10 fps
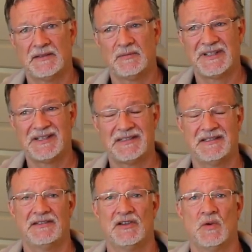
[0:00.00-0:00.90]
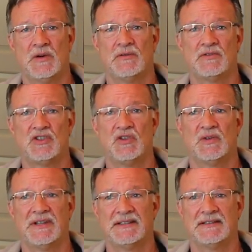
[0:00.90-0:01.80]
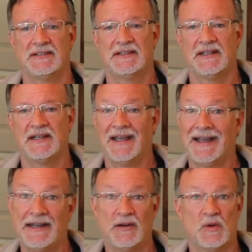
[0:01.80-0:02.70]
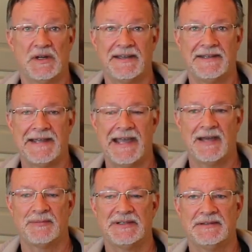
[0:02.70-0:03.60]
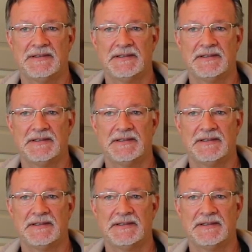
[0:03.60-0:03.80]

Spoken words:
because he didn't know what he was doing. I don't want that to happen.